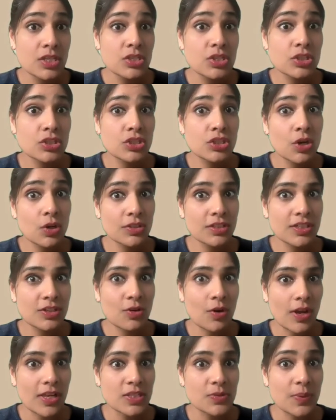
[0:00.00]
So total
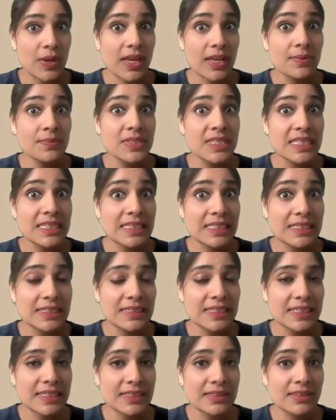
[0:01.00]
coins becomes
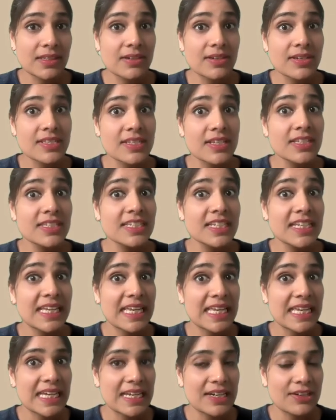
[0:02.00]
30. The result
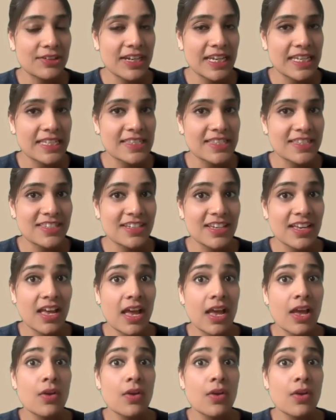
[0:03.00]
increased.